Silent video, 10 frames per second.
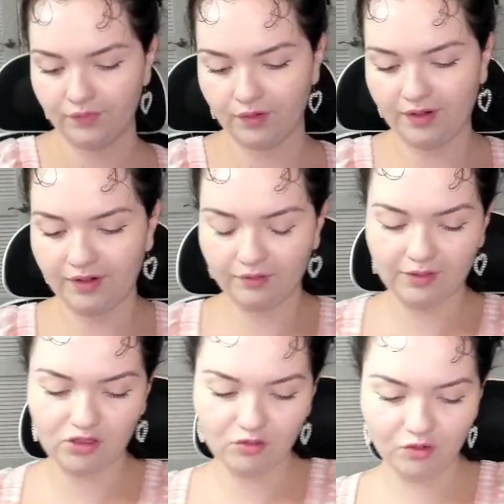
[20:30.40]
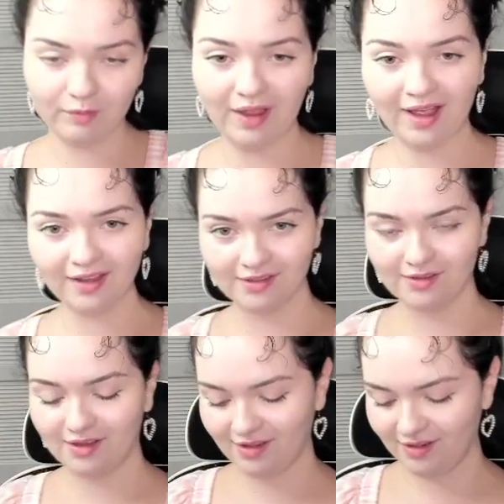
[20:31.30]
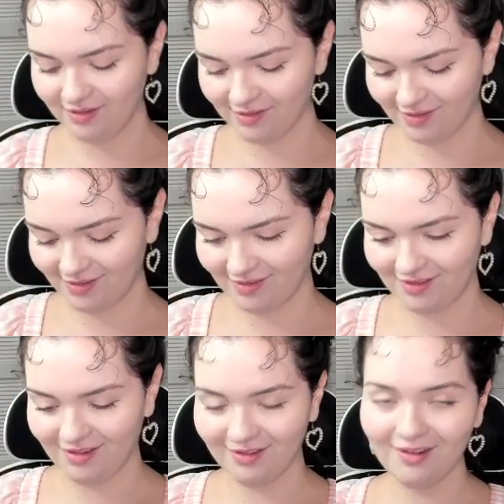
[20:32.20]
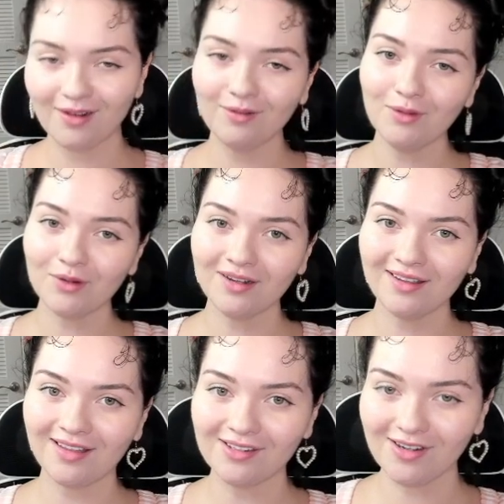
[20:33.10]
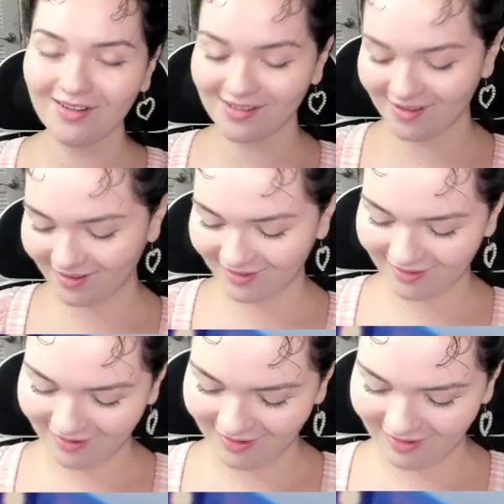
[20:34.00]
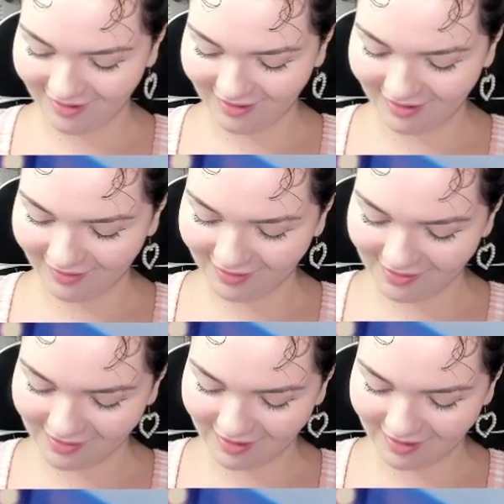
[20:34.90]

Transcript: right, only two more packs, you guys. I don't know. I don't think we're going to get that Charizard. I don't think it's going